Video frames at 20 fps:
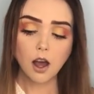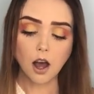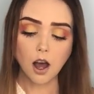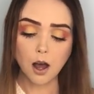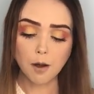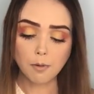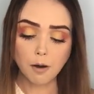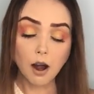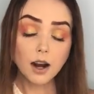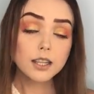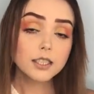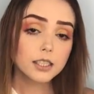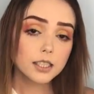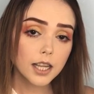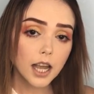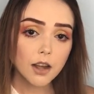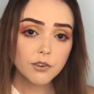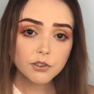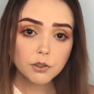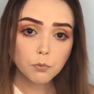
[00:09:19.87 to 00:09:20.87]
Um,
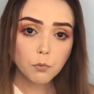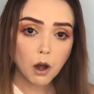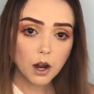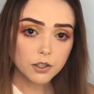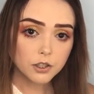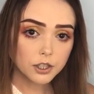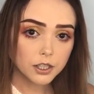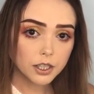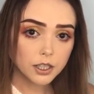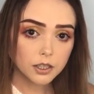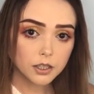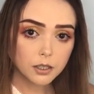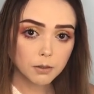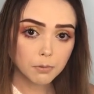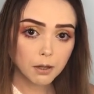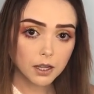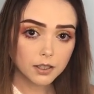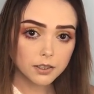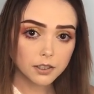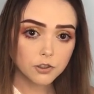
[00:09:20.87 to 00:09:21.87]
honestly, after watching the
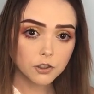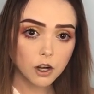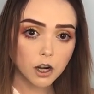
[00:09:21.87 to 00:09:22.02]
boxy